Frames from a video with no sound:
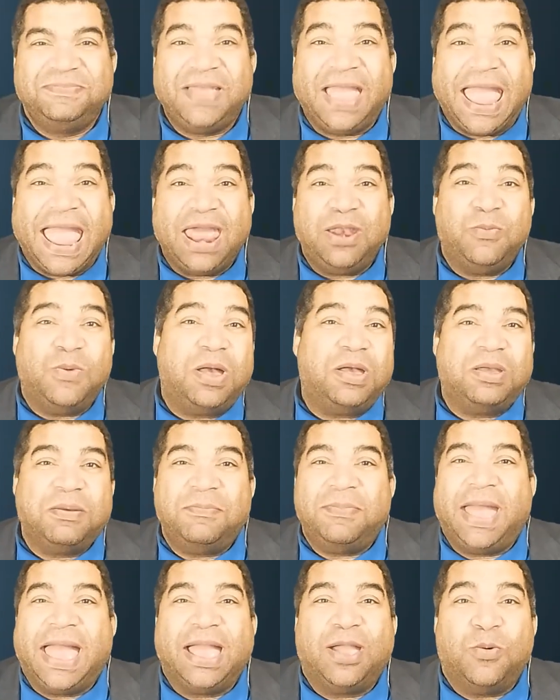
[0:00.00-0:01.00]
And
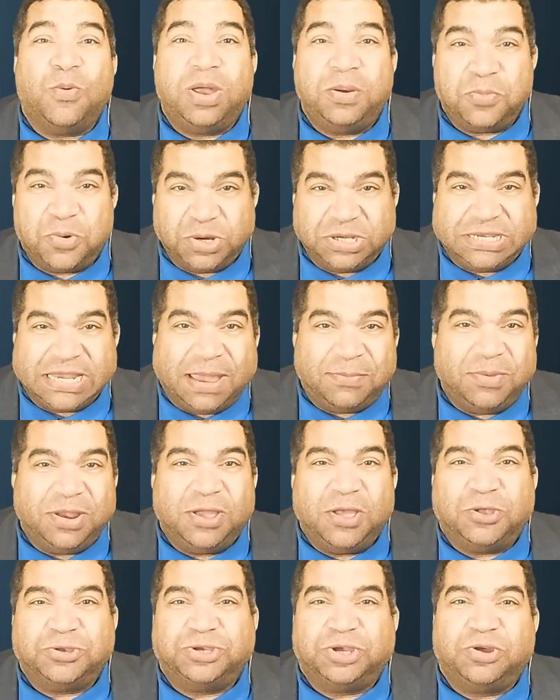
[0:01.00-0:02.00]
welcome back one more time to
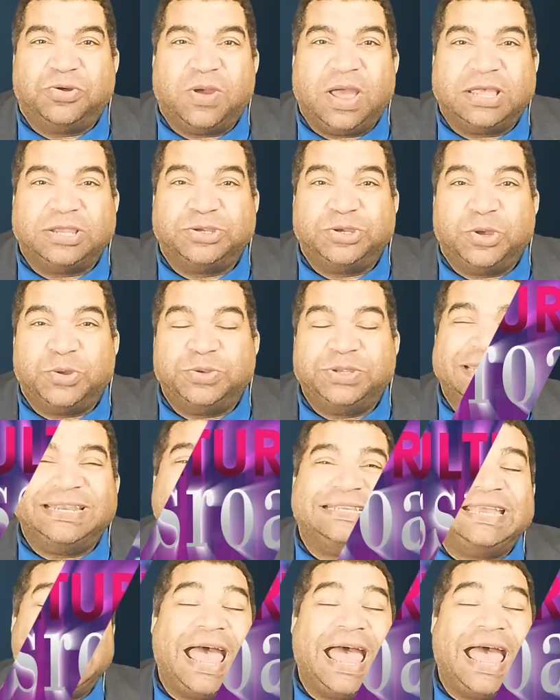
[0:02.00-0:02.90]
Culture Crossroads. It is